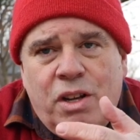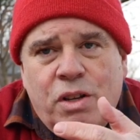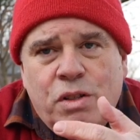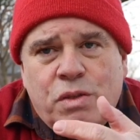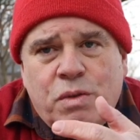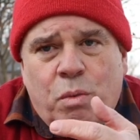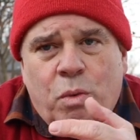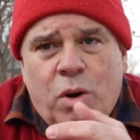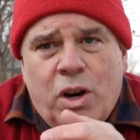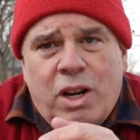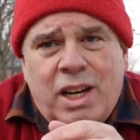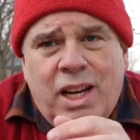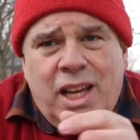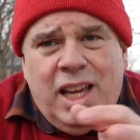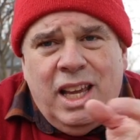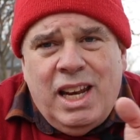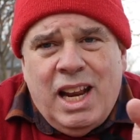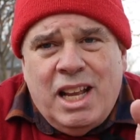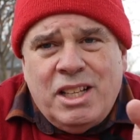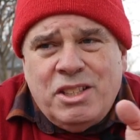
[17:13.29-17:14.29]
useful work in a
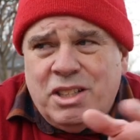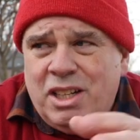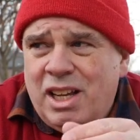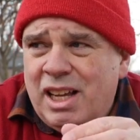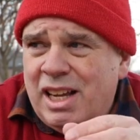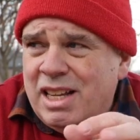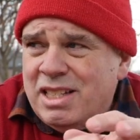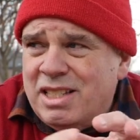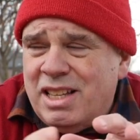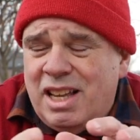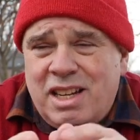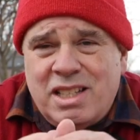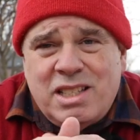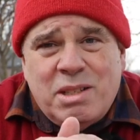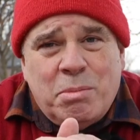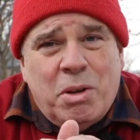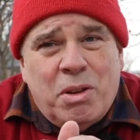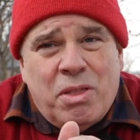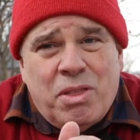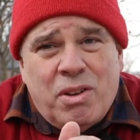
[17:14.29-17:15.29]
heat engine, like I said,
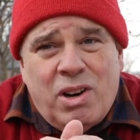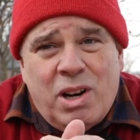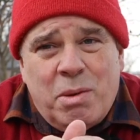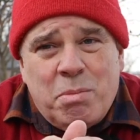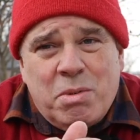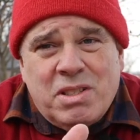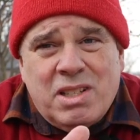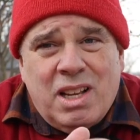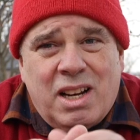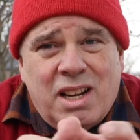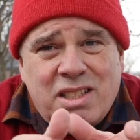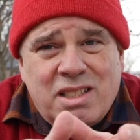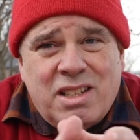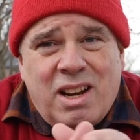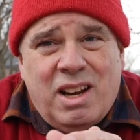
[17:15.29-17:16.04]
it's about 30%.